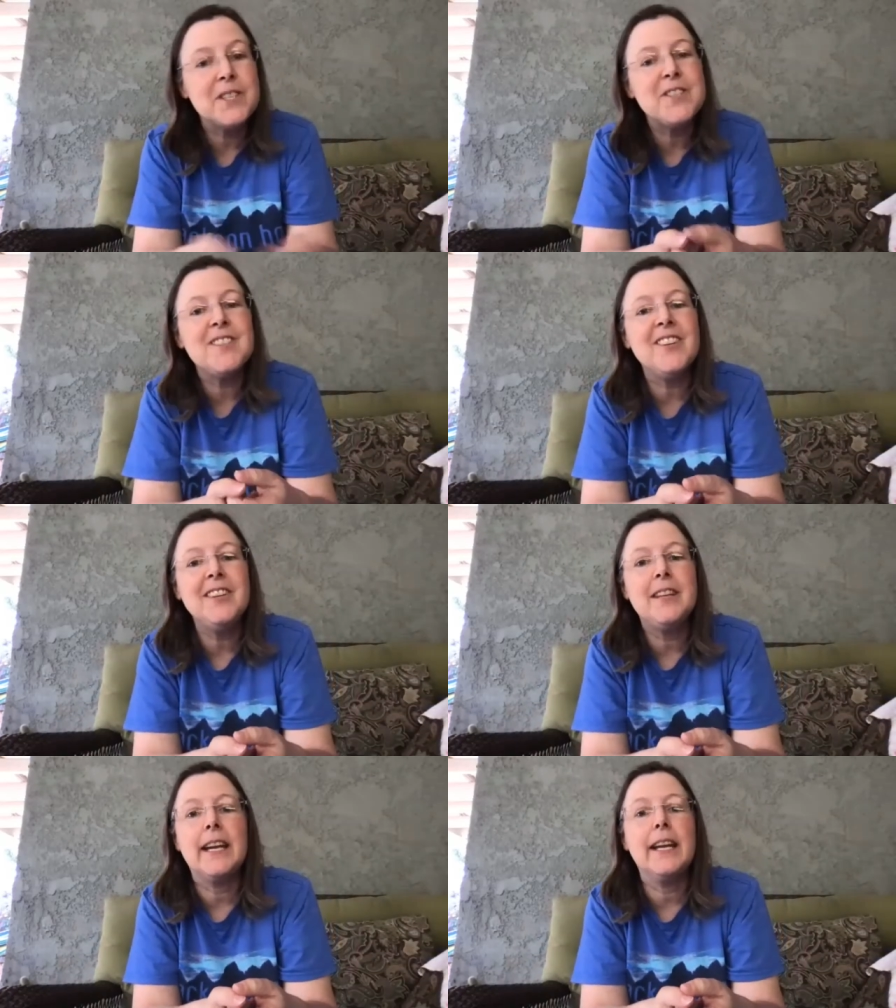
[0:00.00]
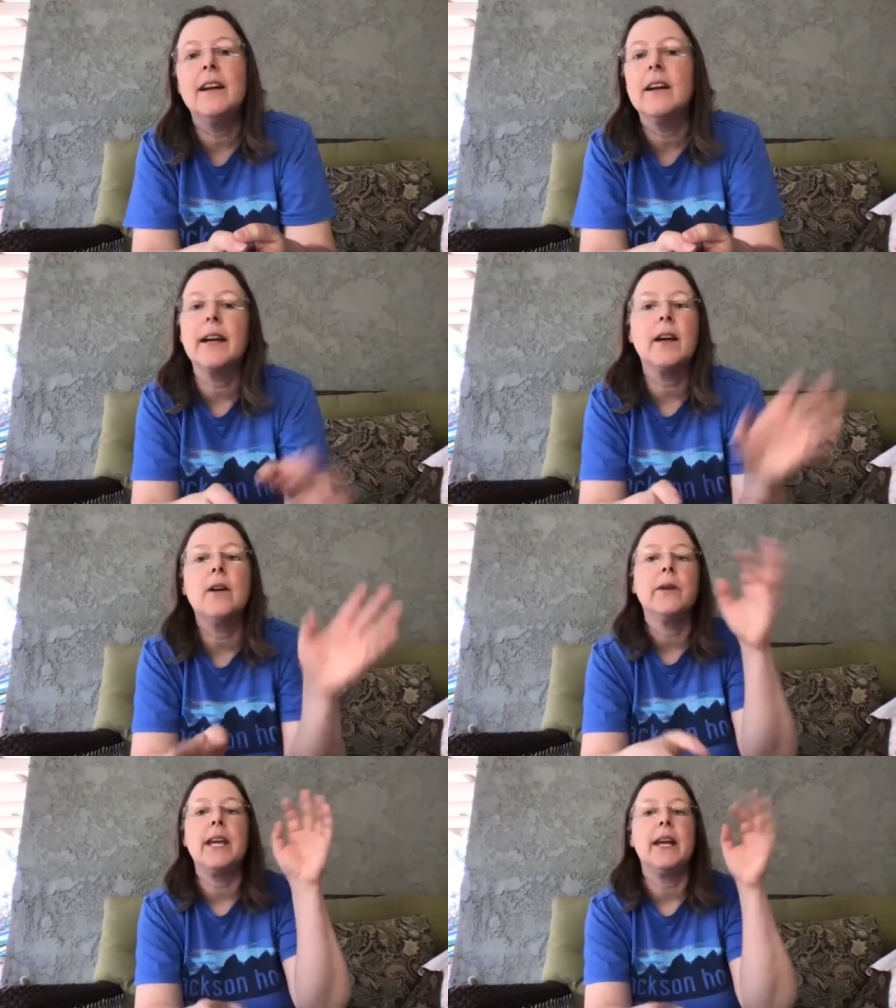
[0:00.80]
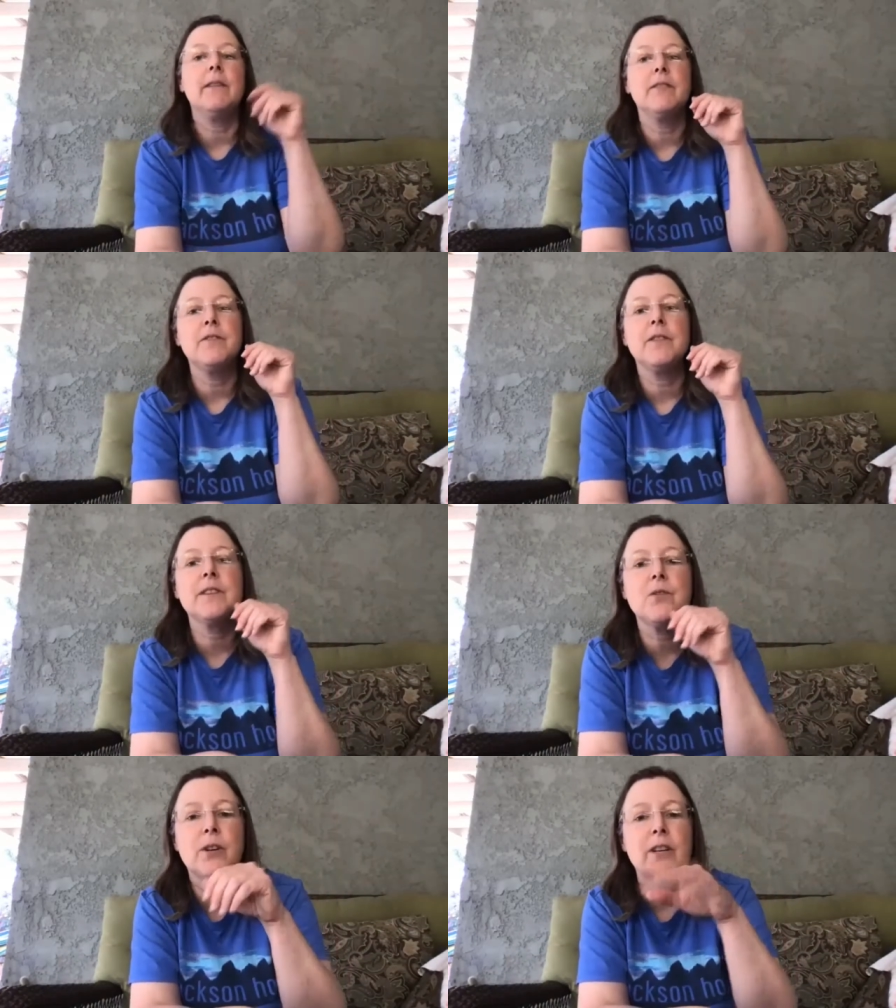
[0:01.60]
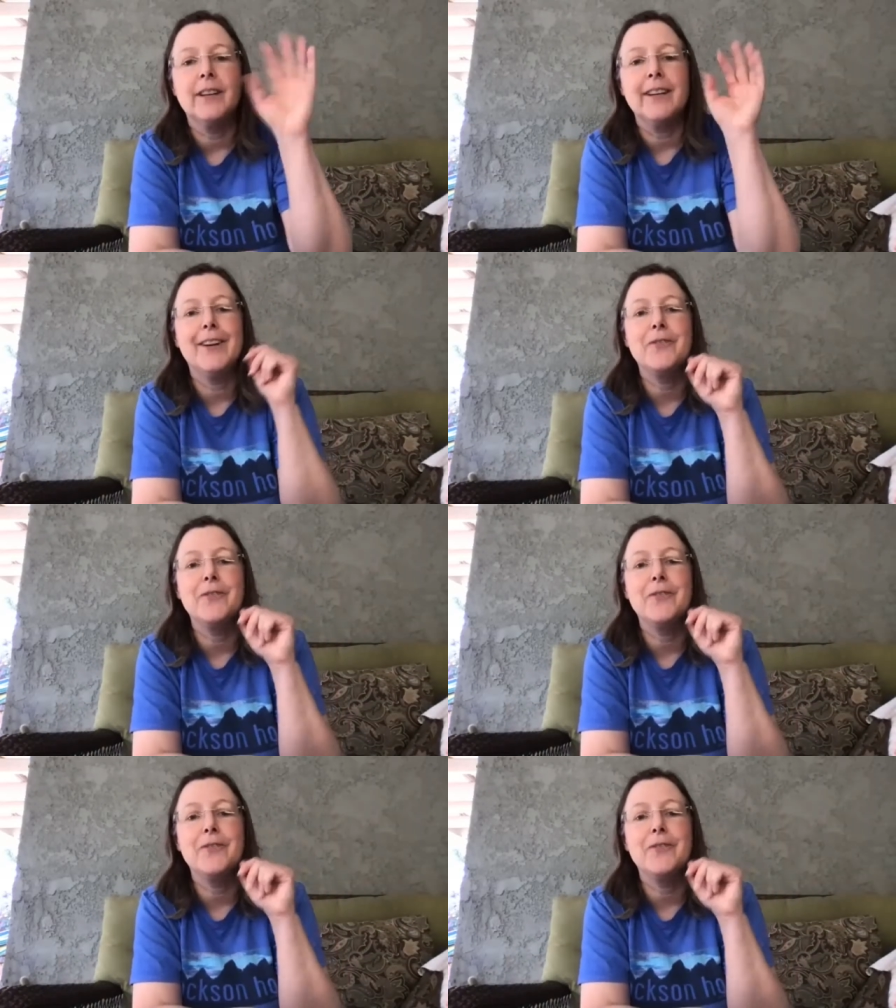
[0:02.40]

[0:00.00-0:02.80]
which is a good thing, and they're like, oh, we can't even fill this order, you know.